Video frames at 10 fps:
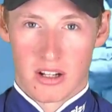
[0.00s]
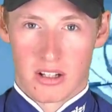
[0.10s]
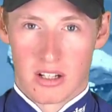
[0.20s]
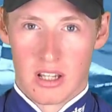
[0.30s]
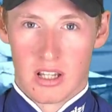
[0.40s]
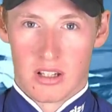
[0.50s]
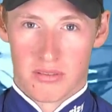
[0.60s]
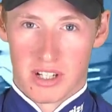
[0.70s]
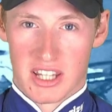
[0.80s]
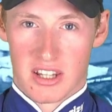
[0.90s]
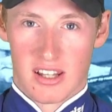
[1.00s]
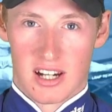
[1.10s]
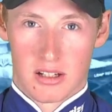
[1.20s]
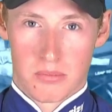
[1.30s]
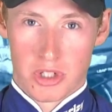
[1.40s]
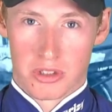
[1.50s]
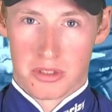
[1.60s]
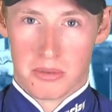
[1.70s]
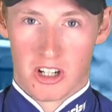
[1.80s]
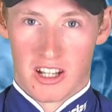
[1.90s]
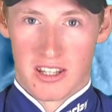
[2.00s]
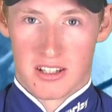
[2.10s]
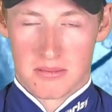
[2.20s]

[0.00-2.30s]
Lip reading: and if we get the luck, I'm sure she'll be right there.